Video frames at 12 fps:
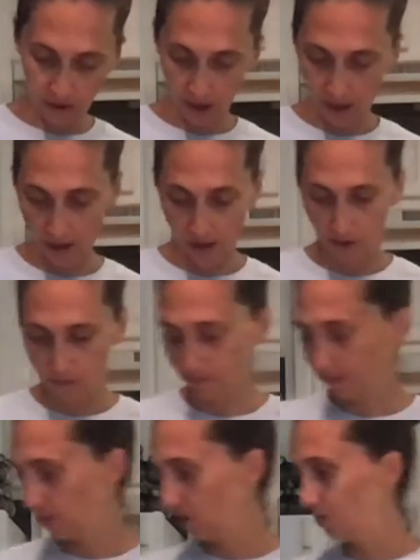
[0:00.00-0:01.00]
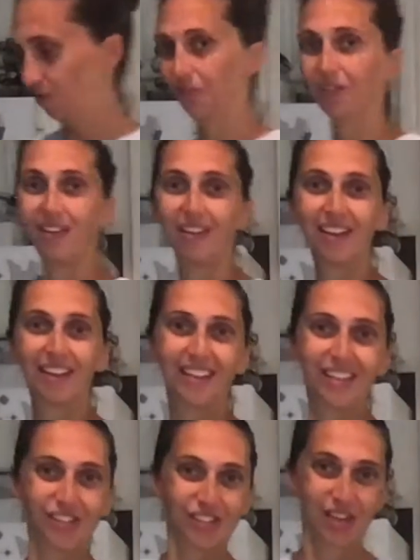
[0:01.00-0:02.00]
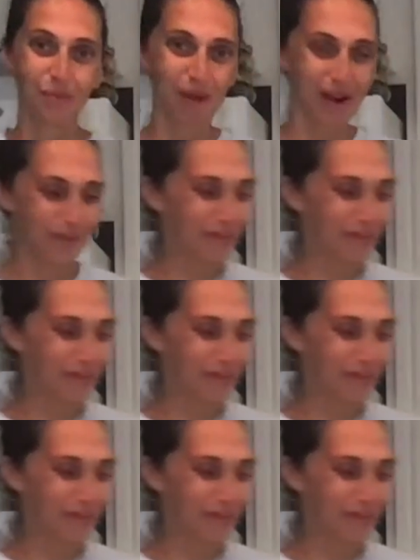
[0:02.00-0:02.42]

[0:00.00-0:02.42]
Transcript: Okay, you just get better and